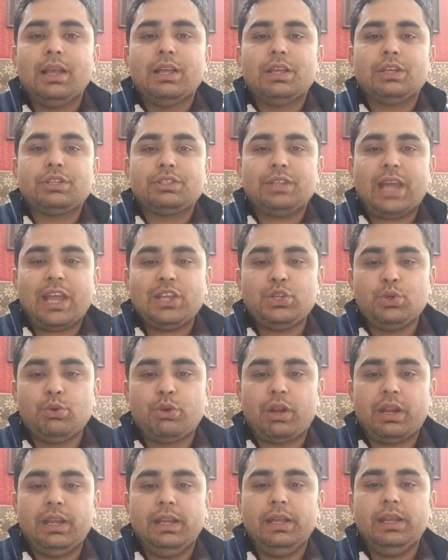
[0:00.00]

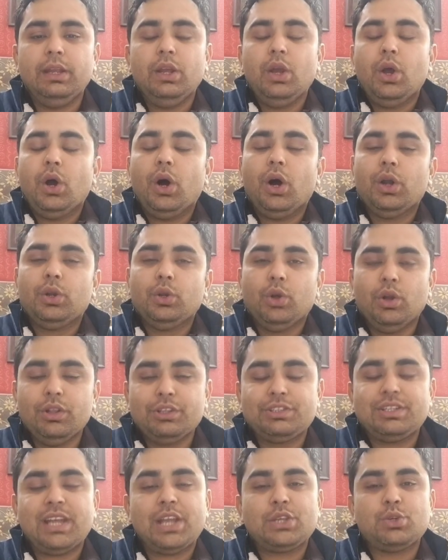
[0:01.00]
statutory or
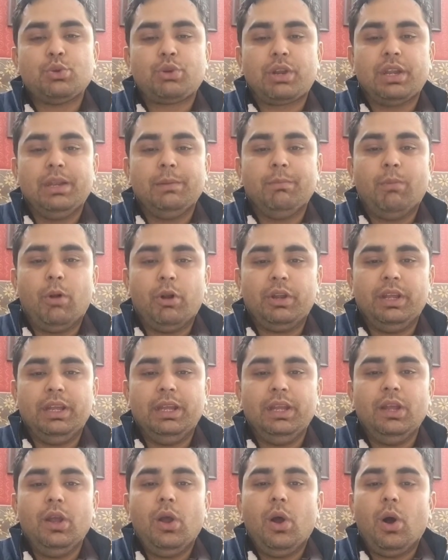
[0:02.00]
non-statutory
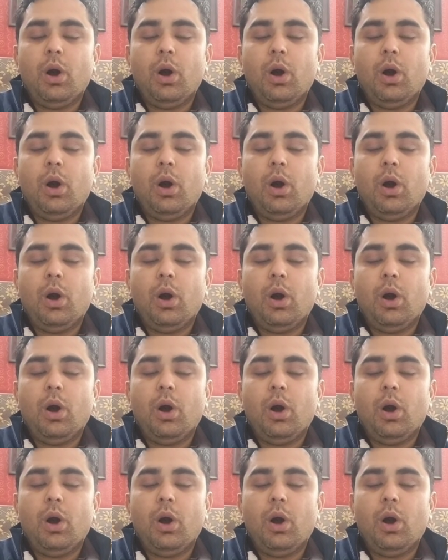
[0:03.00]
body